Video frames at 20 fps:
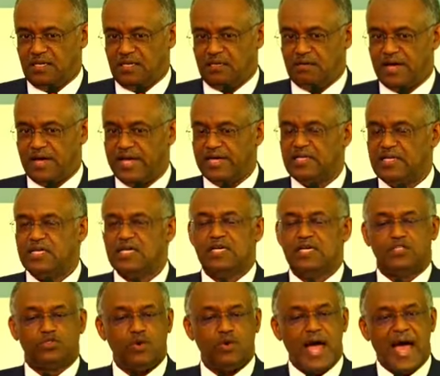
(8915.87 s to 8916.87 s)
right?
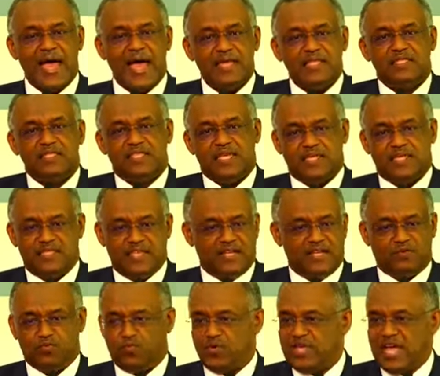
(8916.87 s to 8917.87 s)
So I think
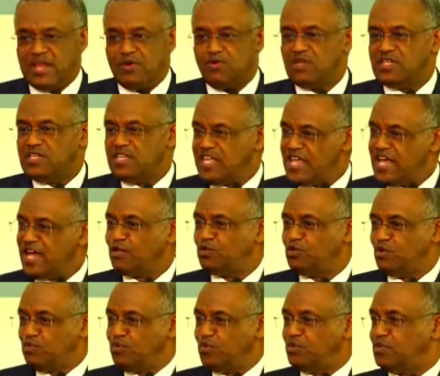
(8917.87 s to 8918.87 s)
that we are not here
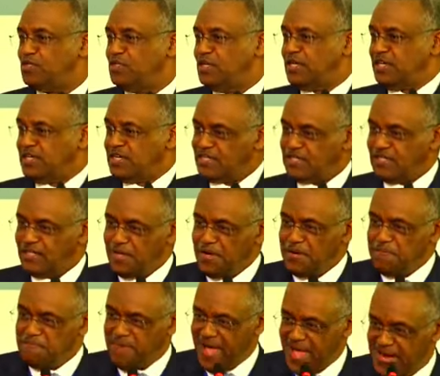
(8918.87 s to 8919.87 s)
to put
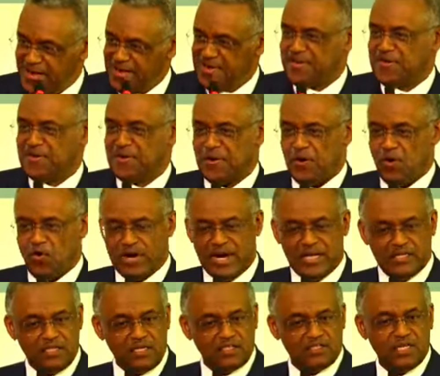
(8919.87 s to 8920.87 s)
Ben or
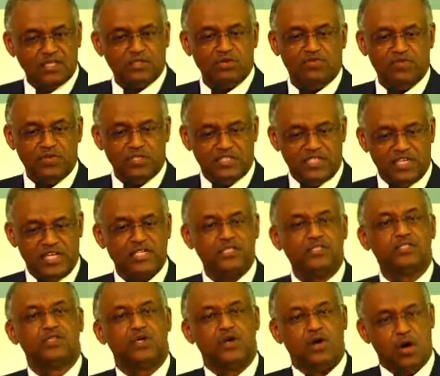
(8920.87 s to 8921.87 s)
Nigerian Society of
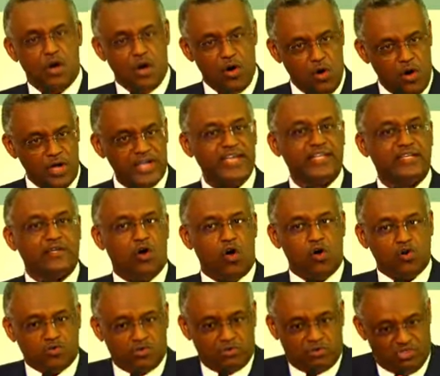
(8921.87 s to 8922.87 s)
Engineers
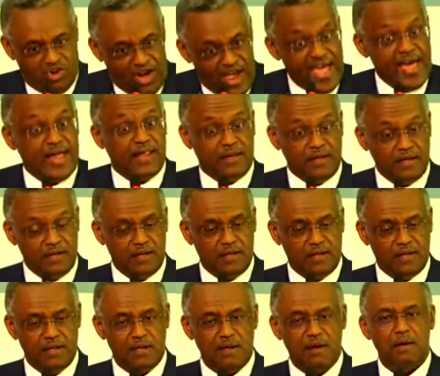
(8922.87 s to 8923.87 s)
on trial,
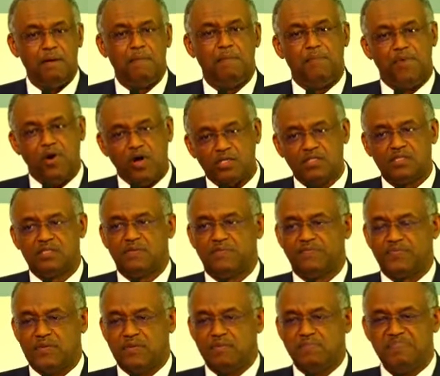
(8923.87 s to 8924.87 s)
but
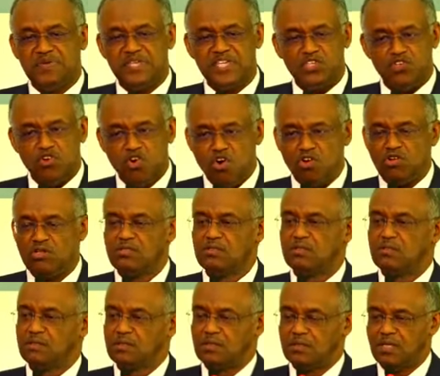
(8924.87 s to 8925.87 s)

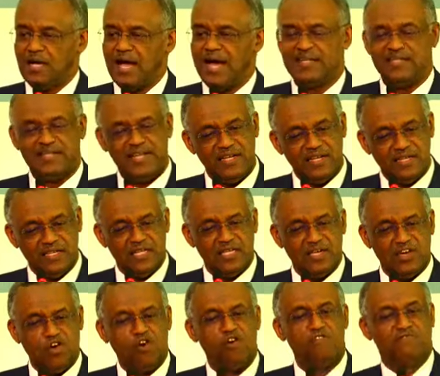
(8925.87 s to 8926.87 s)
beyond
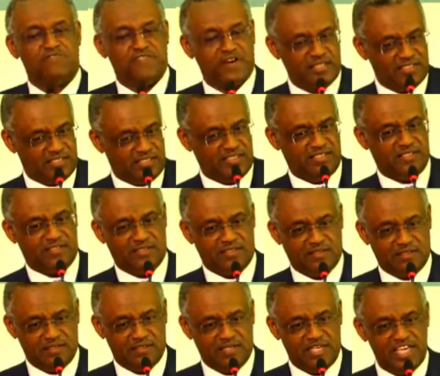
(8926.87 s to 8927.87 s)
attending conferences,
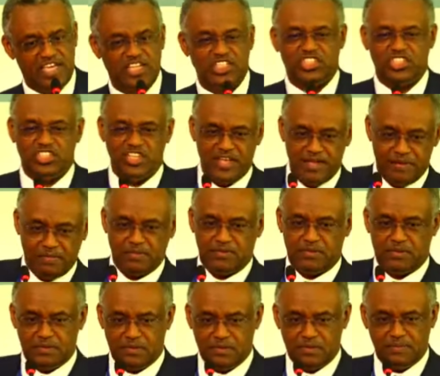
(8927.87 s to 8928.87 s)

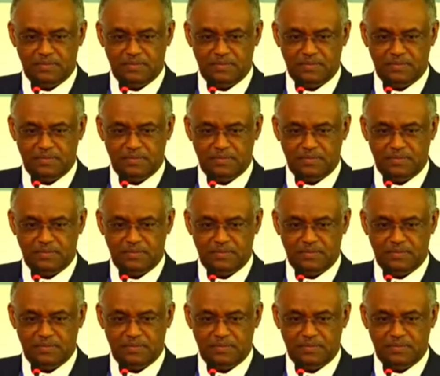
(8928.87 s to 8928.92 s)
AGMs,